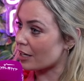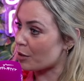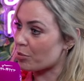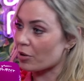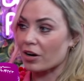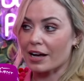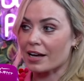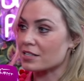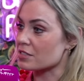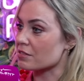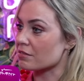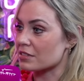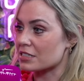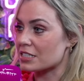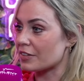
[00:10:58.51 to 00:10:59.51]
a
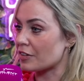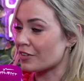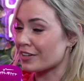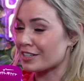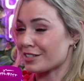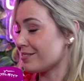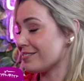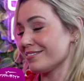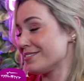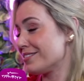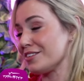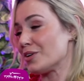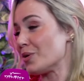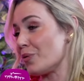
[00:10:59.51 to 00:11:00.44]
broadcaster on TV and radio? No,